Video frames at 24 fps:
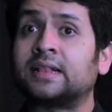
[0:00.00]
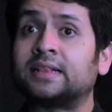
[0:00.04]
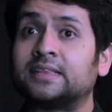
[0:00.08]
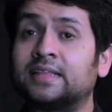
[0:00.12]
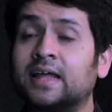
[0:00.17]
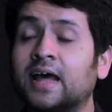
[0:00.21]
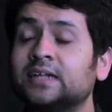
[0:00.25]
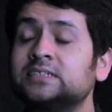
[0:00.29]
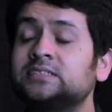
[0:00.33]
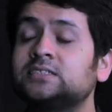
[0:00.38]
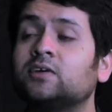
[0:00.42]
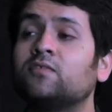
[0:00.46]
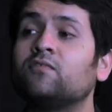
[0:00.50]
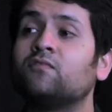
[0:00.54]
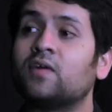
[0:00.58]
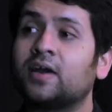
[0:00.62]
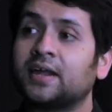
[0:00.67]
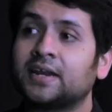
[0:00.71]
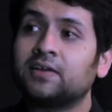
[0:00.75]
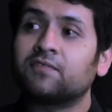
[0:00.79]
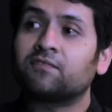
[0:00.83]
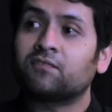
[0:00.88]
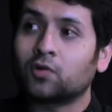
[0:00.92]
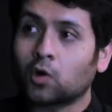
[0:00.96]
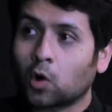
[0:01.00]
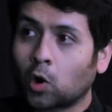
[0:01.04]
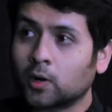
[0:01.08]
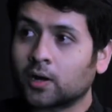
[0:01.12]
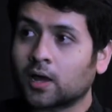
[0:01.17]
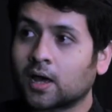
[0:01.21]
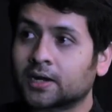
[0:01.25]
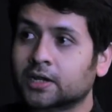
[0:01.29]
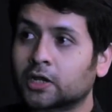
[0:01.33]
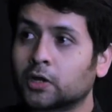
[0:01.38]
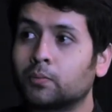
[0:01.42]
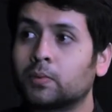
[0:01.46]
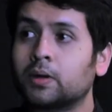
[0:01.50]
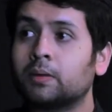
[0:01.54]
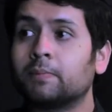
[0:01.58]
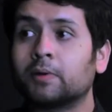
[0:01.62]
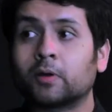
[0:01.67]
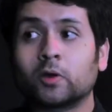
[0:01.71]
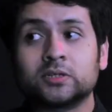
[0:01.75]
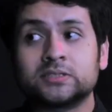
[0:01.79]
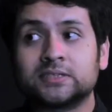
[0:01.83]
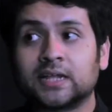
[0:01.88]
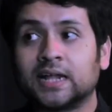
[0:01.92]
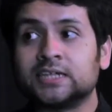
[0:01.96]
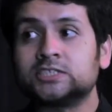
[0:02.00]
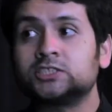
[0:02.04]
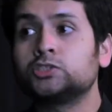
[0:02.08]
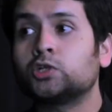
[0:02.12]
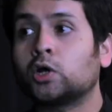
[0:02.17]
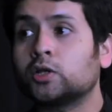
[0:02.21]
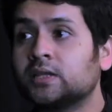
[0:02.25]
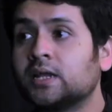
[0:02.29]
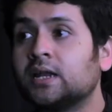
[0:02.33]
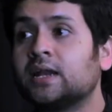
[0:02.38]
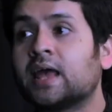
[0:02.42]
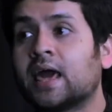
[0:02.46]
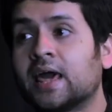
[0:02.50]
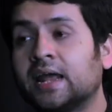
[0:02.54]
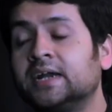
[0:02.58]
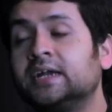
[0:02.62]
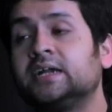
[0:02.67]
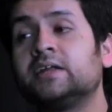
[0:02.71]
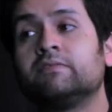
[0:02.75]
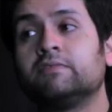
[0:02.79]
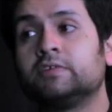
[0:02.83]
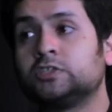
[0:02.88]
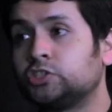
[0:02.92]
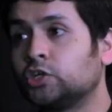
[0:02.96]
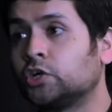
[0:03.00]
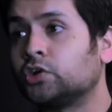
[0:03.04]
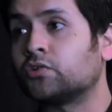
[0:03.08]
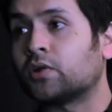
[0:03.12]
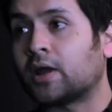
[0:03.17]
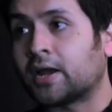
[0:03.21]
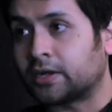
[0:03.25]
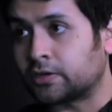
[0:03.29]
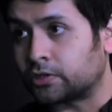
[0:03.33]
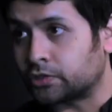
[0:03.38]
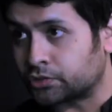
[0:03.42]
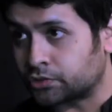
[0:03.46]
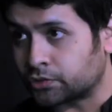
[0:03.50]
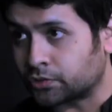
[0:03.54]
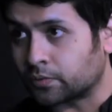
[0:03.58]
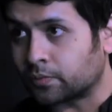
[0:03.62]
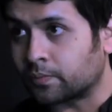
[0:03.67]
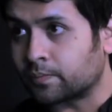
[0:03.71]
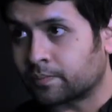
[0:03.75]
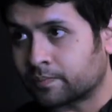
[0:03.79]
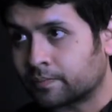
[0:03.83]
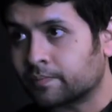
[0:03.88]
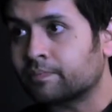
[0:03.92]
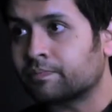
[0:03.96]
that's a very flawed argument, because that's not the narrative which you're trying to show.